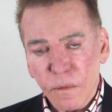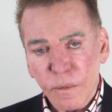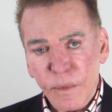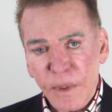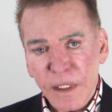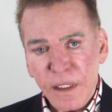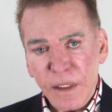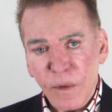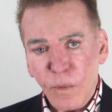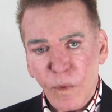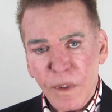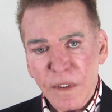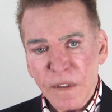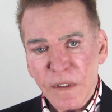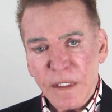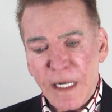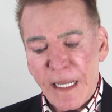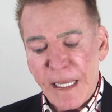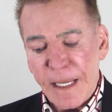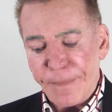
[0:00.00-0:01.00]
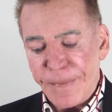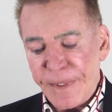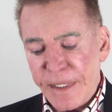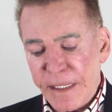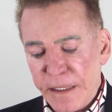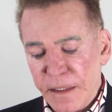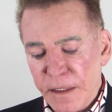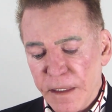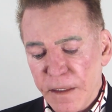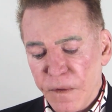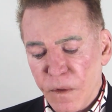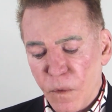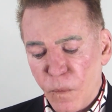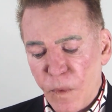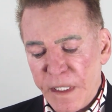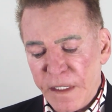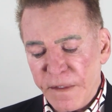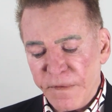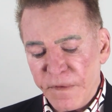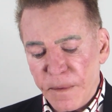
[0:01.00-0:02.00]
but it wasn't happening, and the
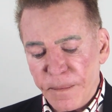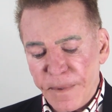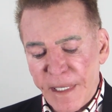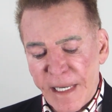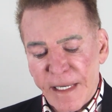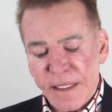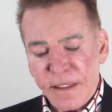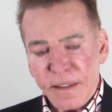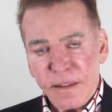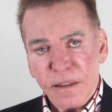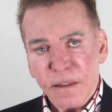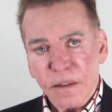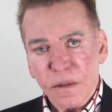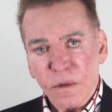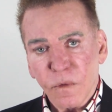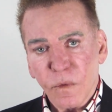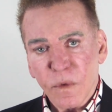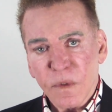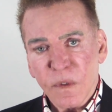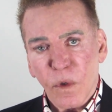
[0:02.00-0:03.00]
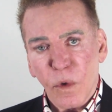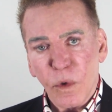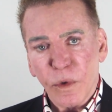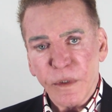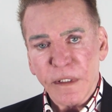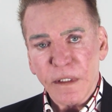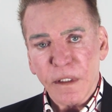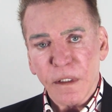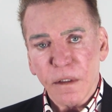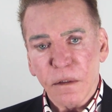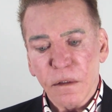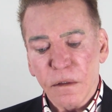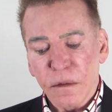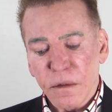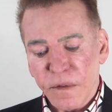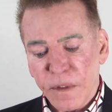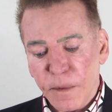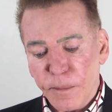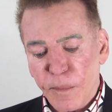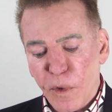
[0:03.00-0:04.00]
weight of the past was holding
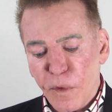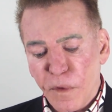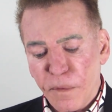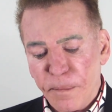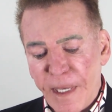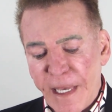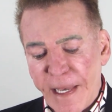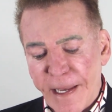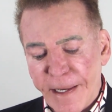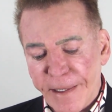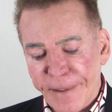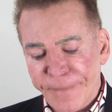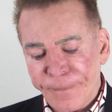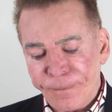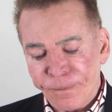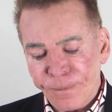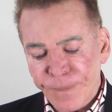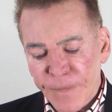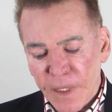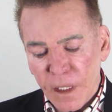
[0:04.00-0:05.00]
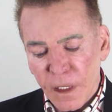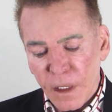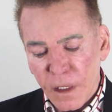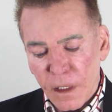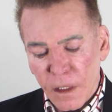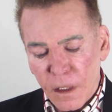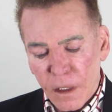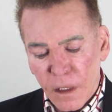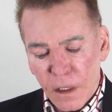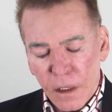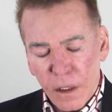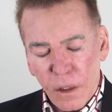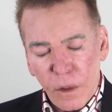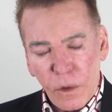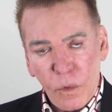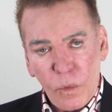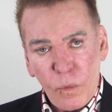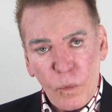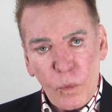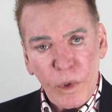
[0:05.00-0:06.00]
them both back.
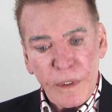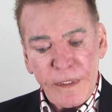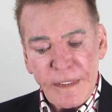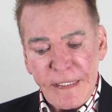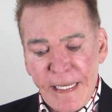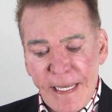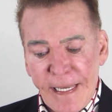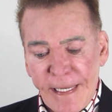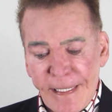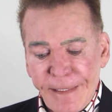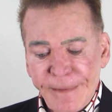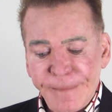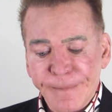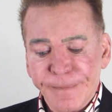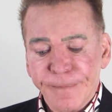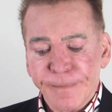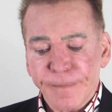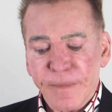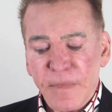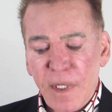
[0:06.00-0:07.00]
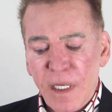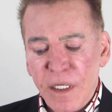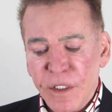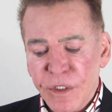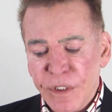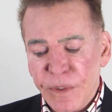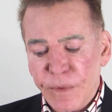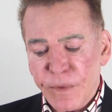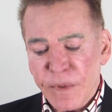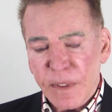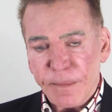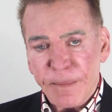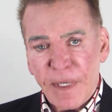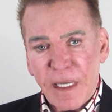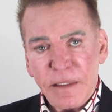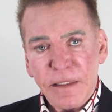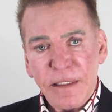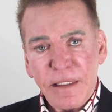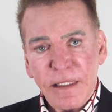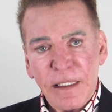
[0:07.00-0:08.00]
One day, as she was
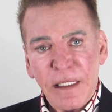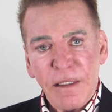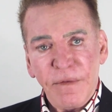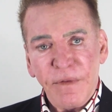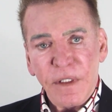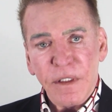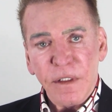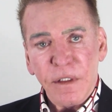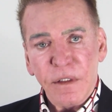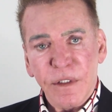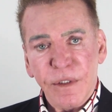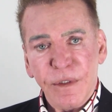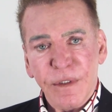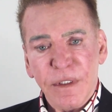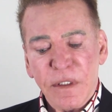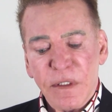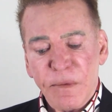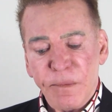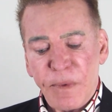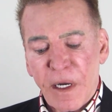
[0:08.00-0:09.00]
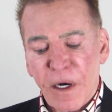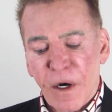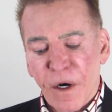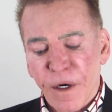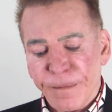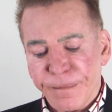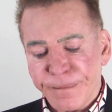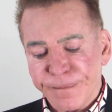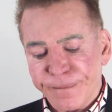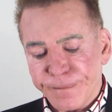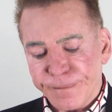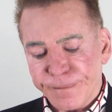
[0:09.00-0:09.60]
about to give in to despair,